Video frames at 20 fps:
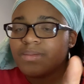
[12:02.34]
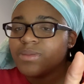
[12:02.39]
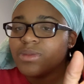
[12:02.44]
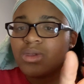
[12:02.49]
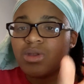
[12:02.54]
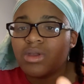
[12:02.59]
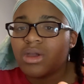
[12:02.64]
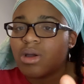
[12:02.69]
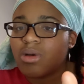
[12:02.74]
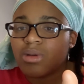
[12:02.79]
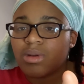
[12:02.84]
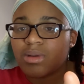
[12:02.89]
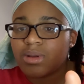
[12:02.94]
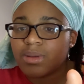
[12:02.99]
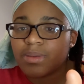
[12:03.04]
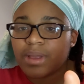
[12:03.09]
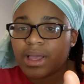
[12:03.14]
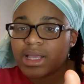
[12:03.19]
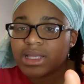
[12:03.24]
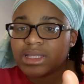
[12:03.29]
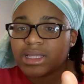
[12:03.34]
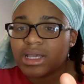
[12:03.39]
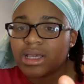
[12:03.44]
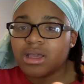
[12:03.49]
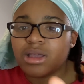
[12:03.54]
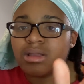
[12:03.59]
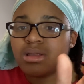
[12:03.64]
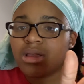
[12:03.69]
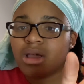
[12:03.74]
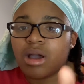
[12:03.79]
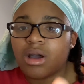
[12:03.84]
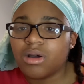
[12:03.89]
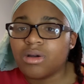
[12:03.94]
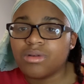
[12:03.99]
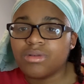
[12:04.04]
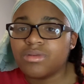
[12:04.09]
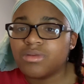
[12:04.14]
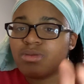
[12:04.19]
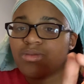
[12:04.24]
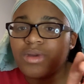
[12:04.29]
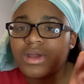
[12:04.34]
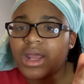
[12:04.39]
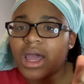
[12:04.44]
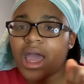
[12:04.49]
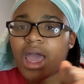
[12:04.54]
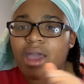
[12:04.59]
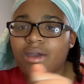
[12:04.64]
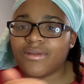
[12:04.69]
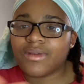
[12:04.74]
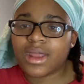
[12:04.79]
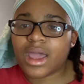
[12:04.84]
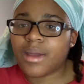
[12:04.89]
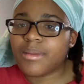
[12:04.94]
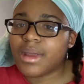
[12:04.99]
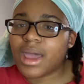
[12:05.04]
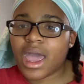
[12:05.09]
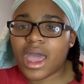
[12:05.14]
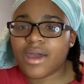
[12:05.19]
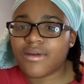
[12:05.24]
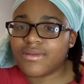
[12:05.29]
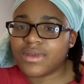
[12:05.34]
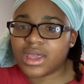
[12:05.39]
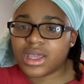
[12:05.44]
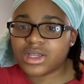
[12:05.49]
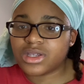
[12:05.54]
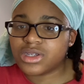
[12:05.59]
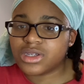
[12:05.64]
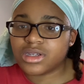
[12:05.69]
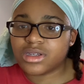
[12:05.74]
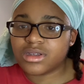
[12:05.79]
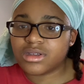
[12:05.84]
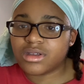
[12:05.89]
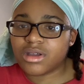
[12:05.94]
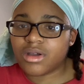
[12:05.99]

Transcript: you all know gonna replace it. No, we not having that. I'm not having that shit,